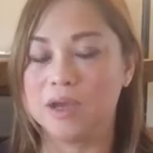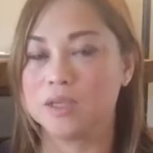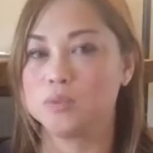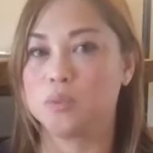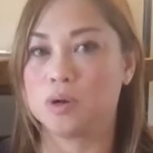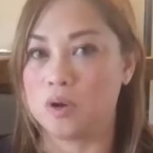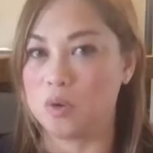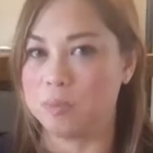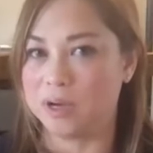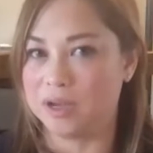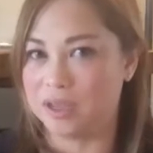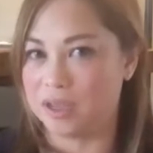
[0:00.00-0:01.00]
we're
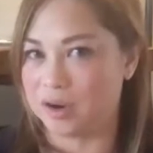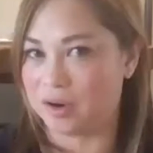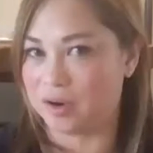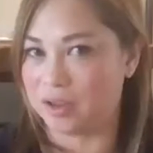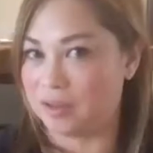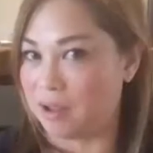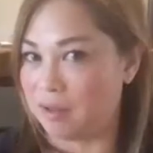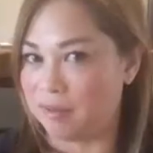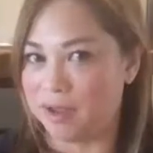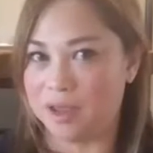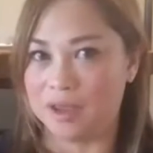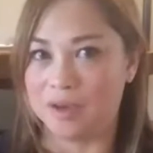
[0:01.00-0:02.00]
opening here in
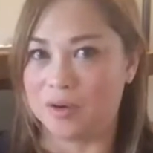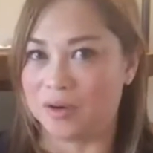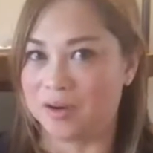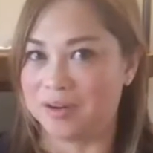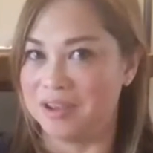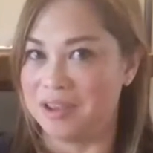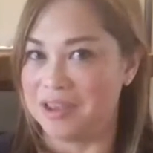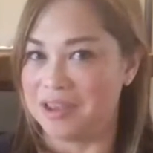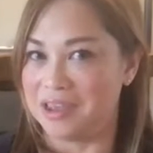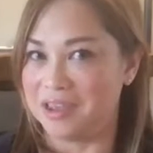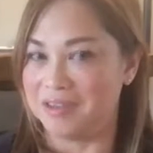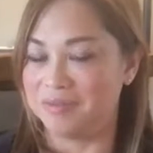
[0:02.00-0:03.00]
LA or
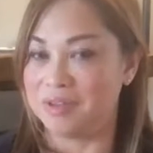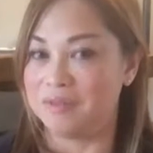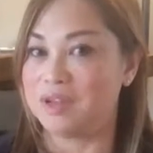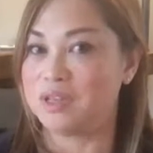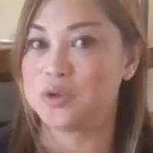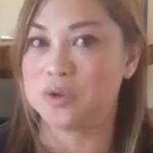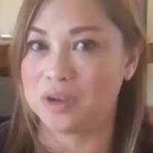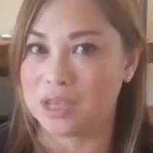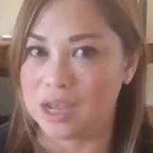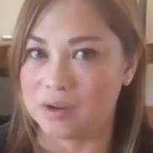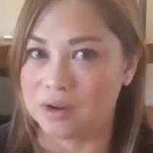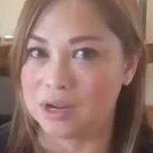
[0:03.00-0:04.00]
in the Ventura
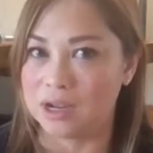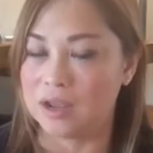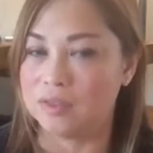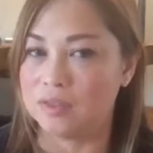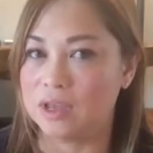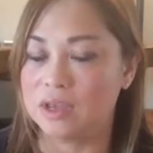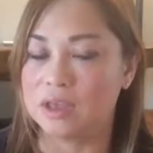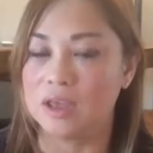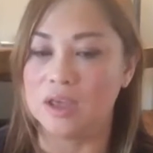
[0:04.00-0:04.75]
County, I think